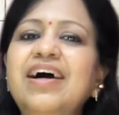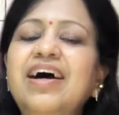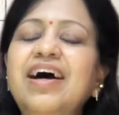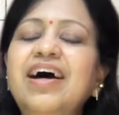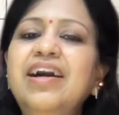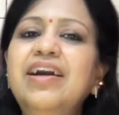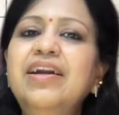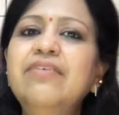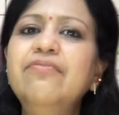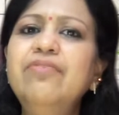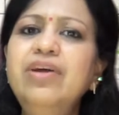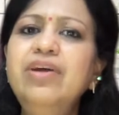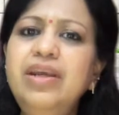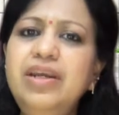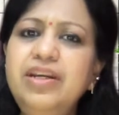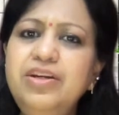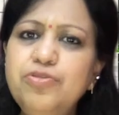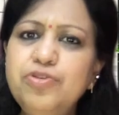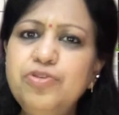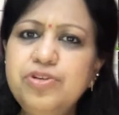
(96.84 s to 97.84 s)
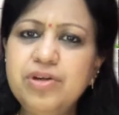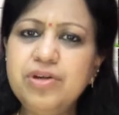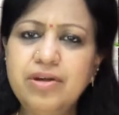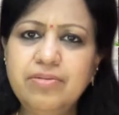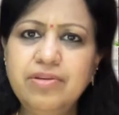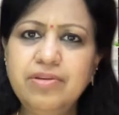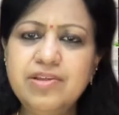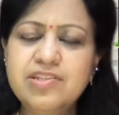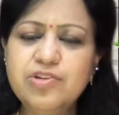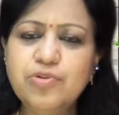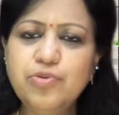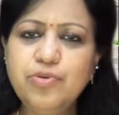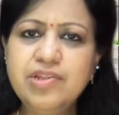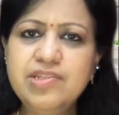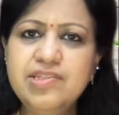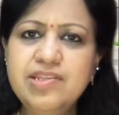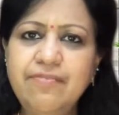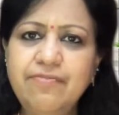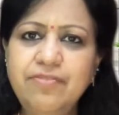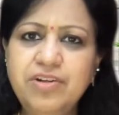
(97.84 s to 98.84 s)
And we need to, the
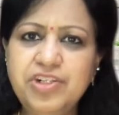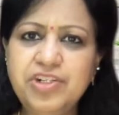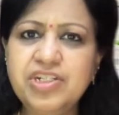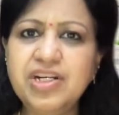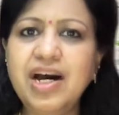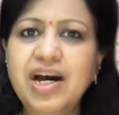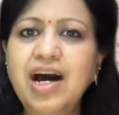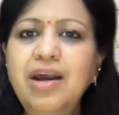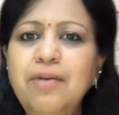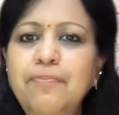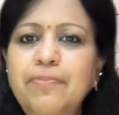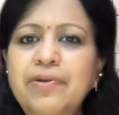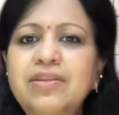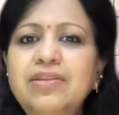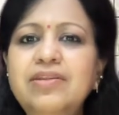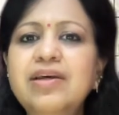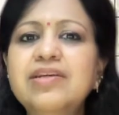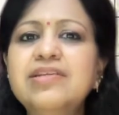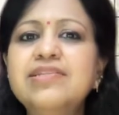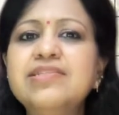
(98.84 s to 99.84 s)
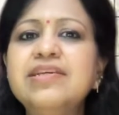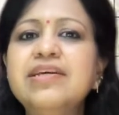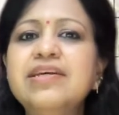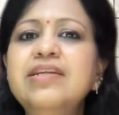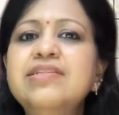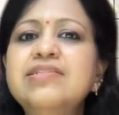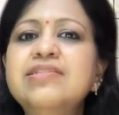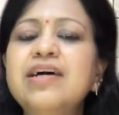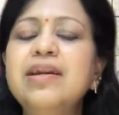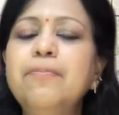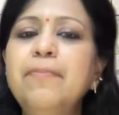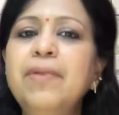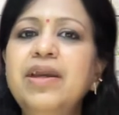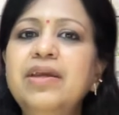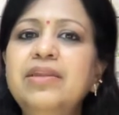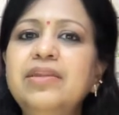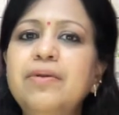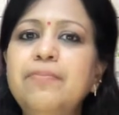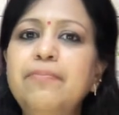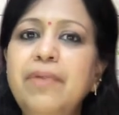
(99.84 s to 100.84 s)
students have to sharpen their skills and
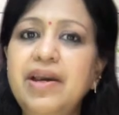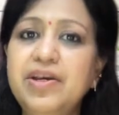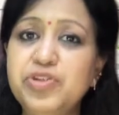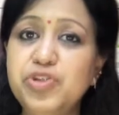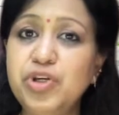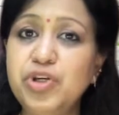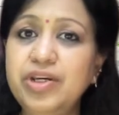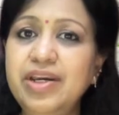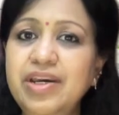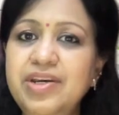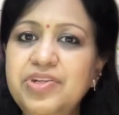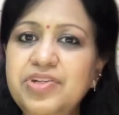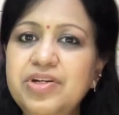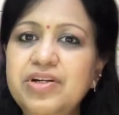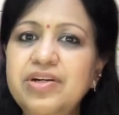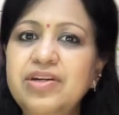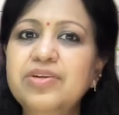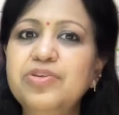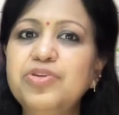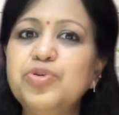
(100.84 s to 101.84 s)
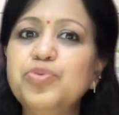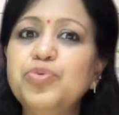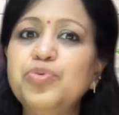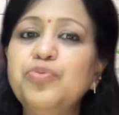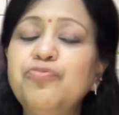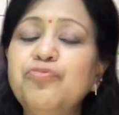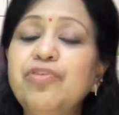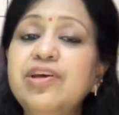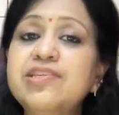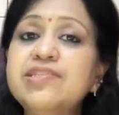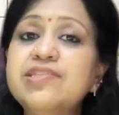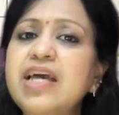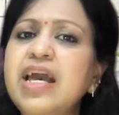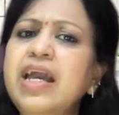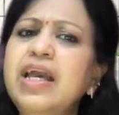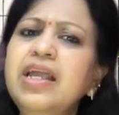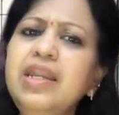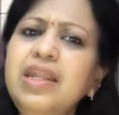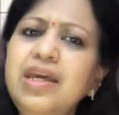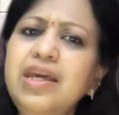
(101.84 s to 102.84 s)
make them educated to face
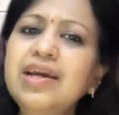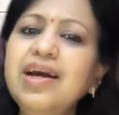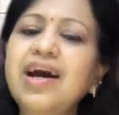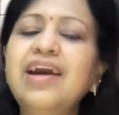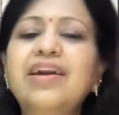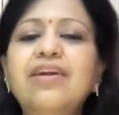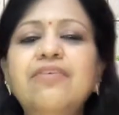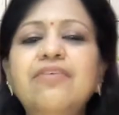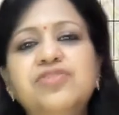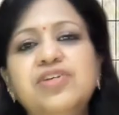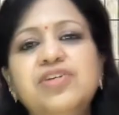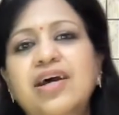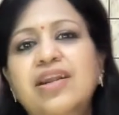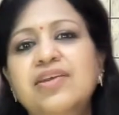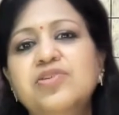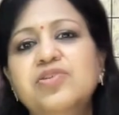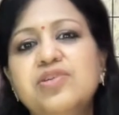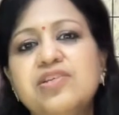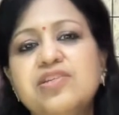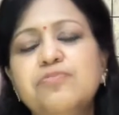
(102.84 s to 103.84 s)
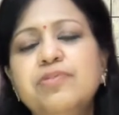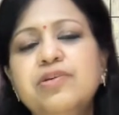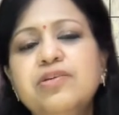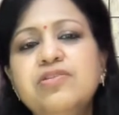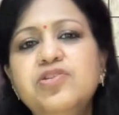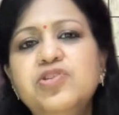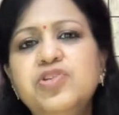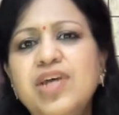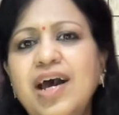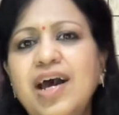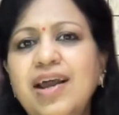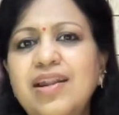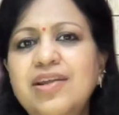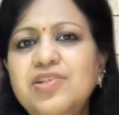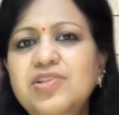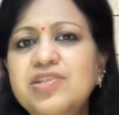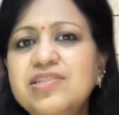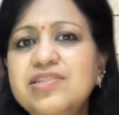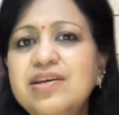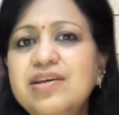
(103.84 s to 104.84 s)
any kind of challenges, because
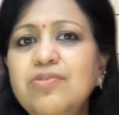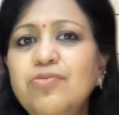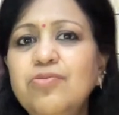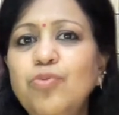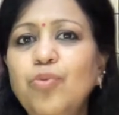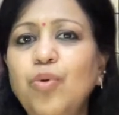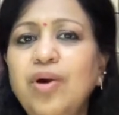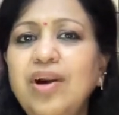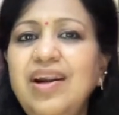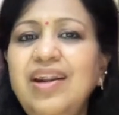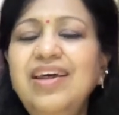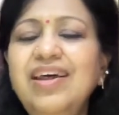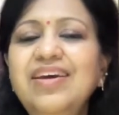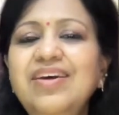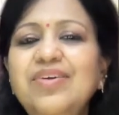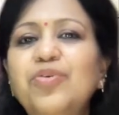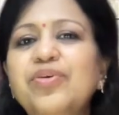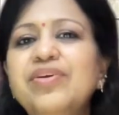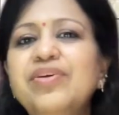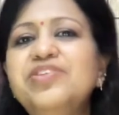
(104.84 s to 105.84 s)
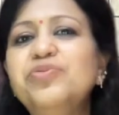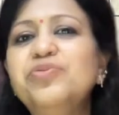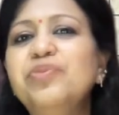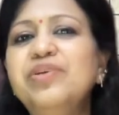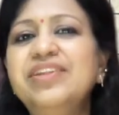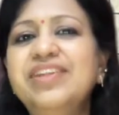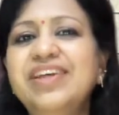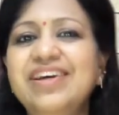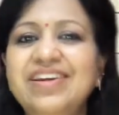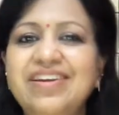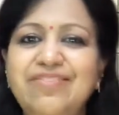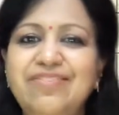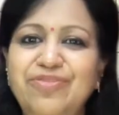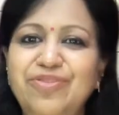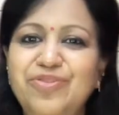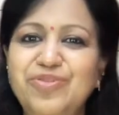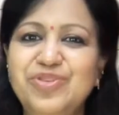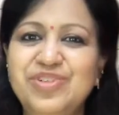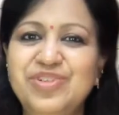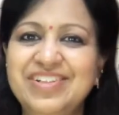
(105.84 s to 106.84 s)
challenges are only going to be there in
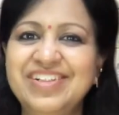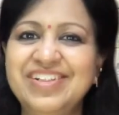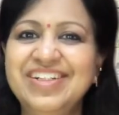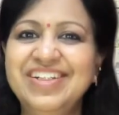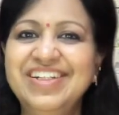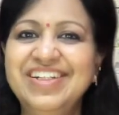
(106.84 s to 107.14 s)
future.